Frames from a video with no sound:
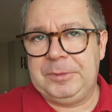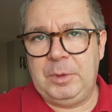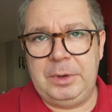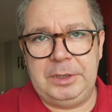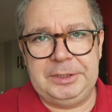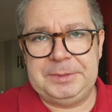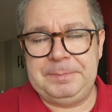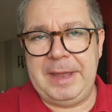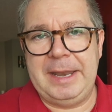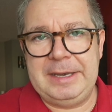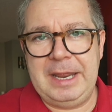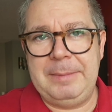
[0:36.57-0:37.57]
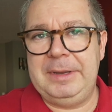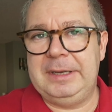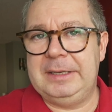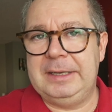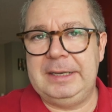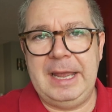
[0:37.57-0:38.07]
where this
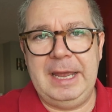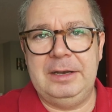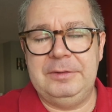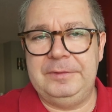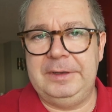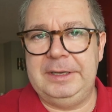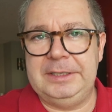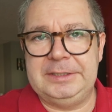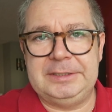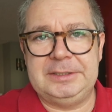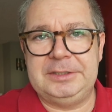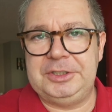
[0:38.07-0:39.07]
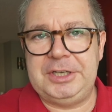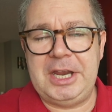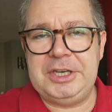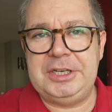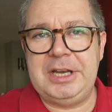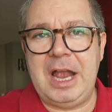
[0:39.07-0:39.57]
pandemic kind of is
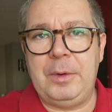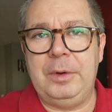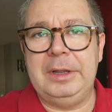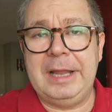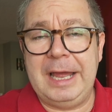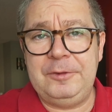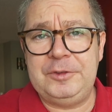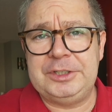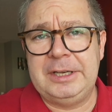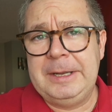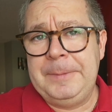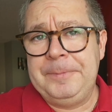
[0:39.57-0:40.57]
changing our lives